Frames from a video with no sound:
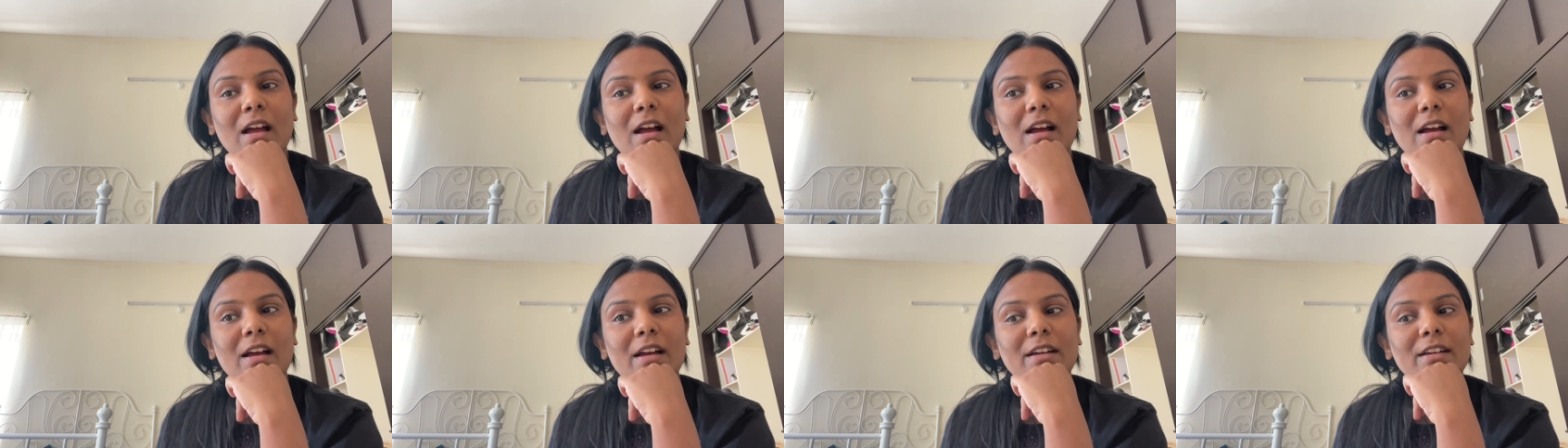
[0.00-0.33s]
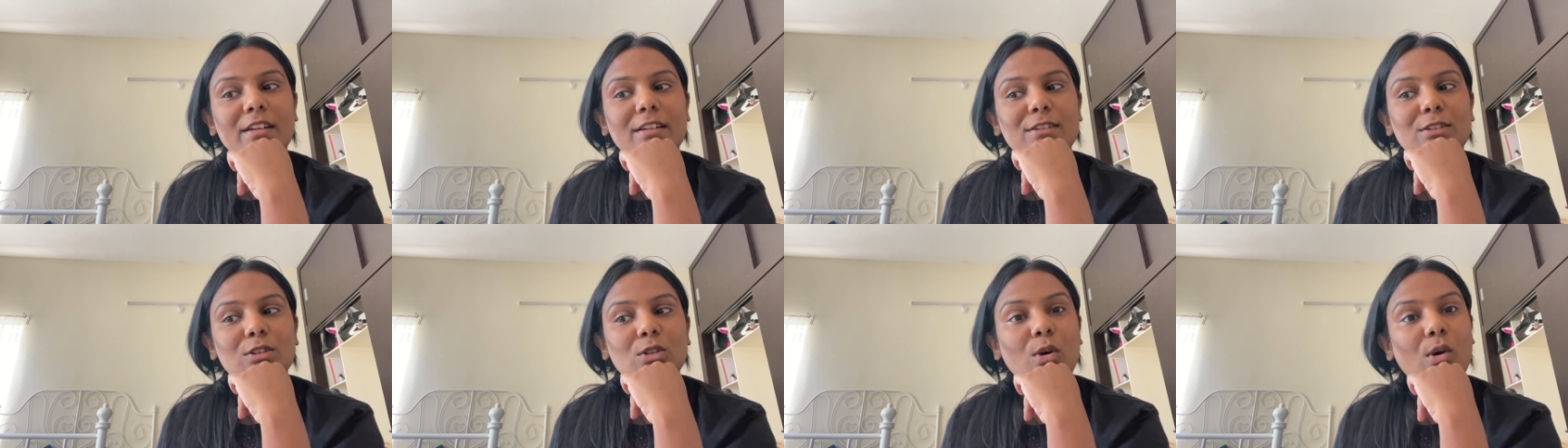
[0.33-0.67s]

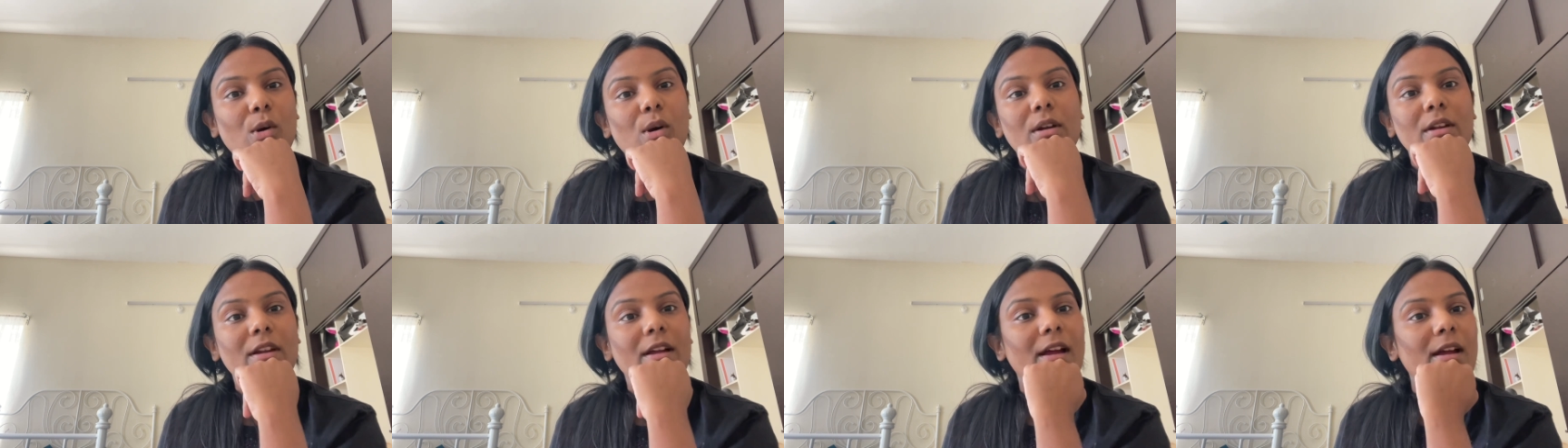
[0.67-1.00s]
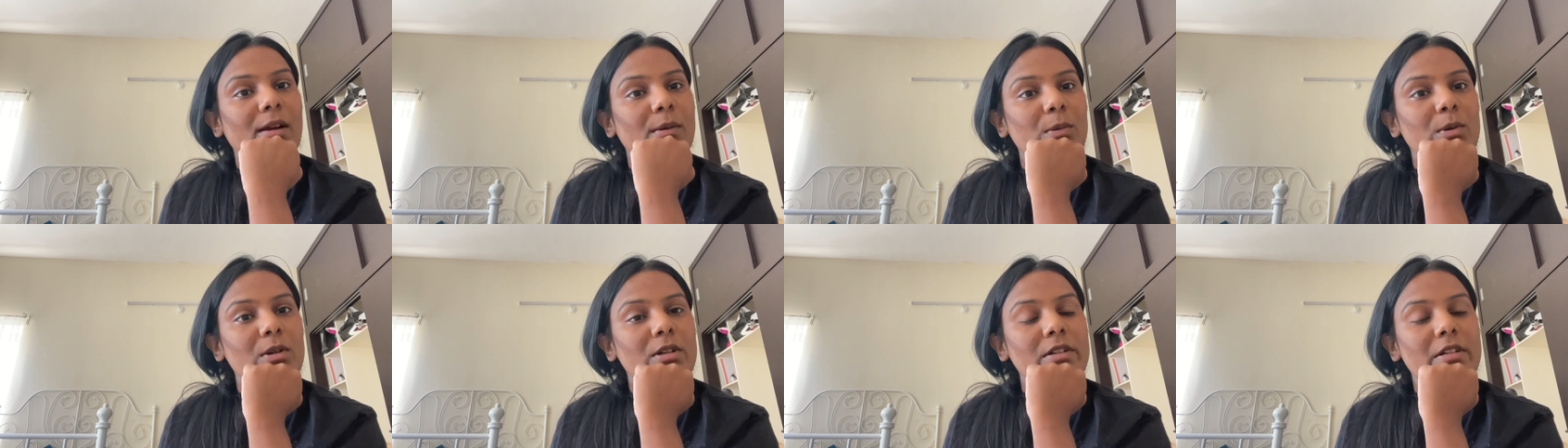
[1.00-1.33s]
I thought I
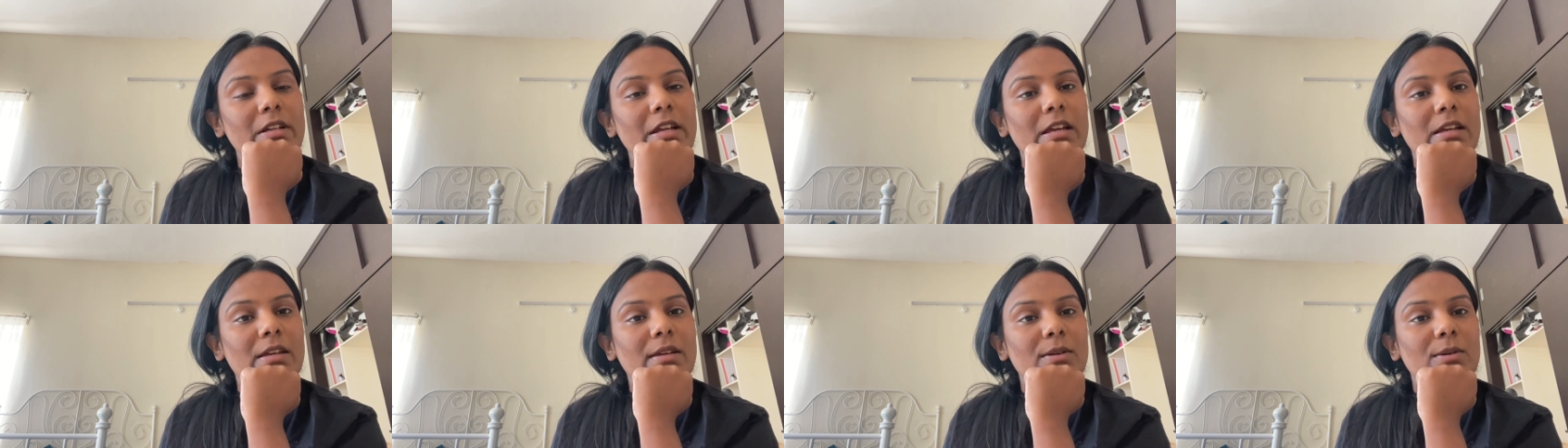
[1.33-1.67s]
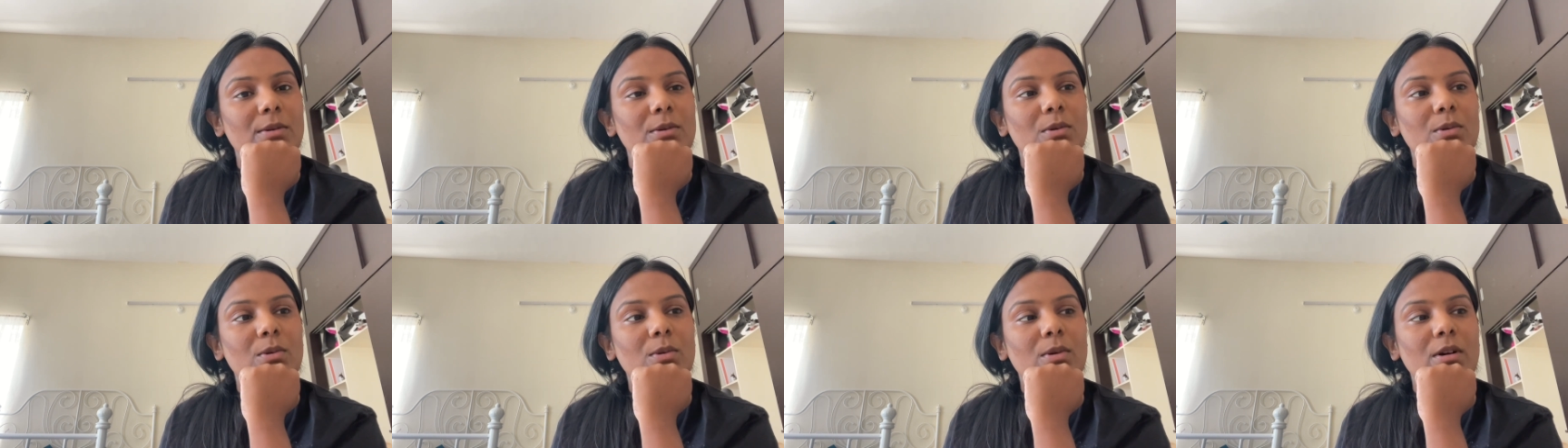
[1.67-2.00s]
will take
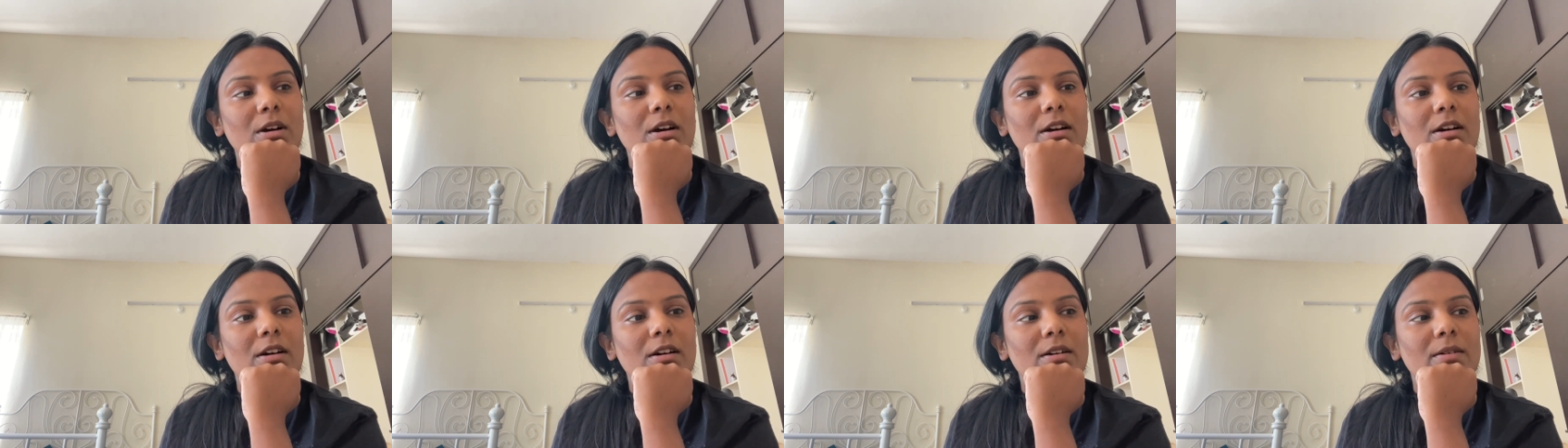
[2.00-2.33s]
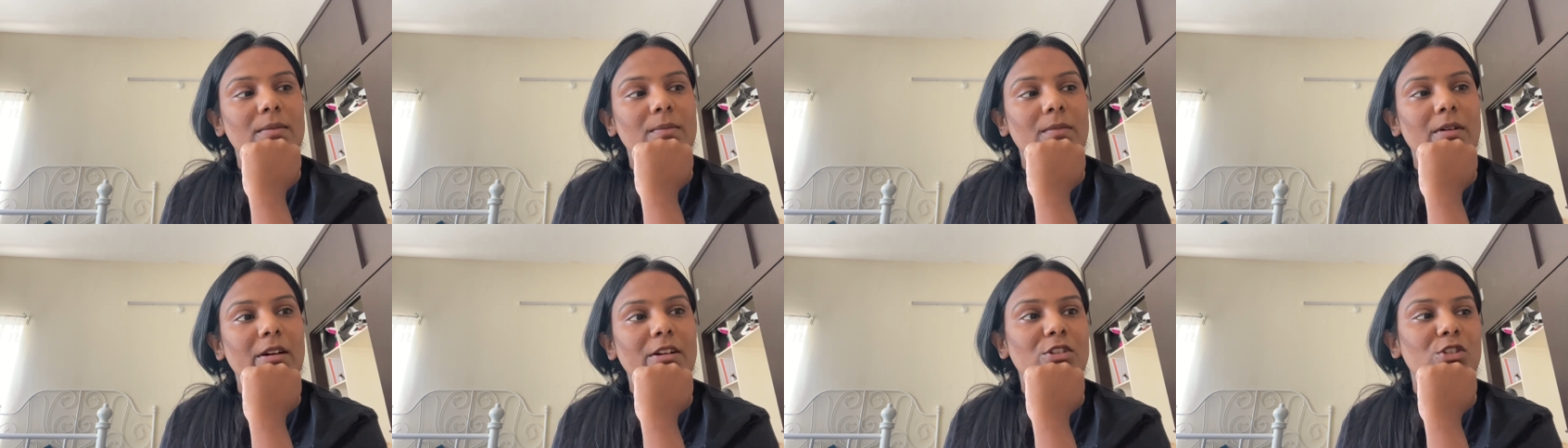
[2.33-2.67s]
you
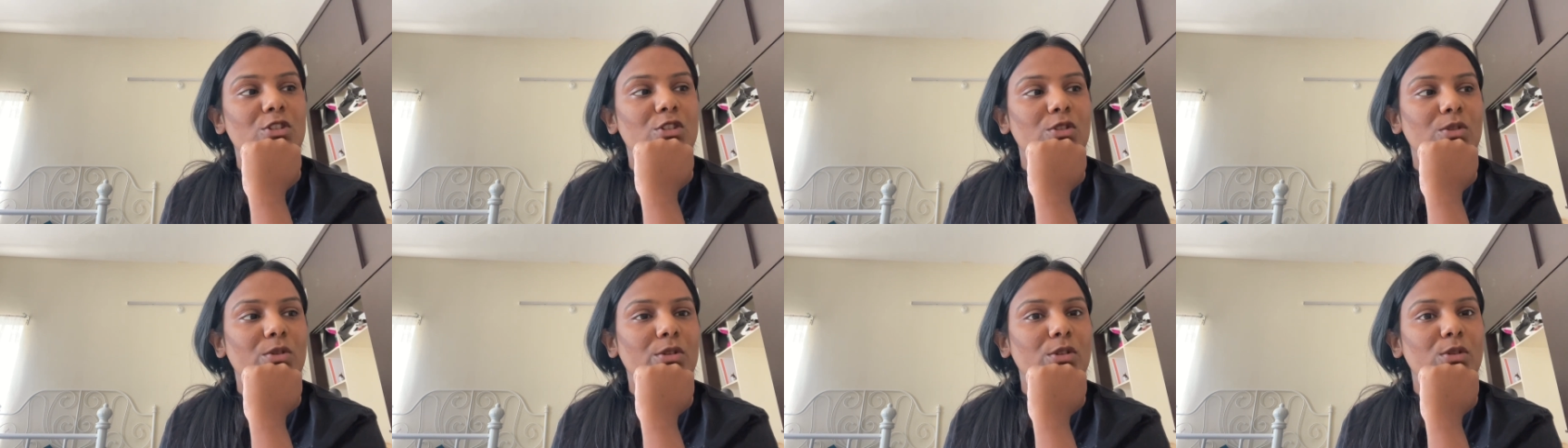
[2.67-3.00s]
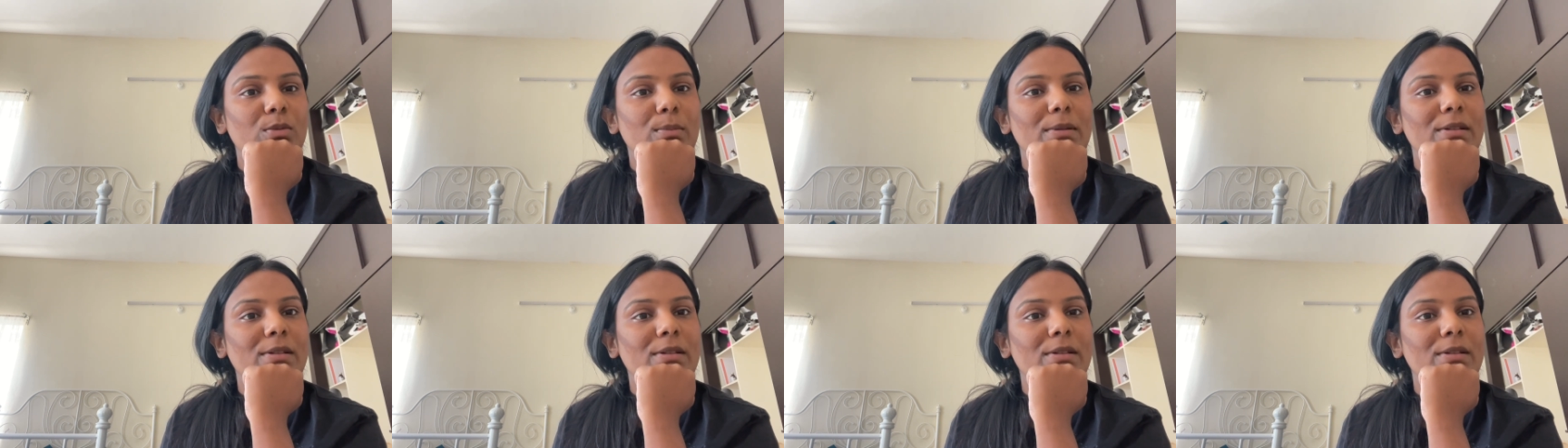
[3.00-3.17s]
and show you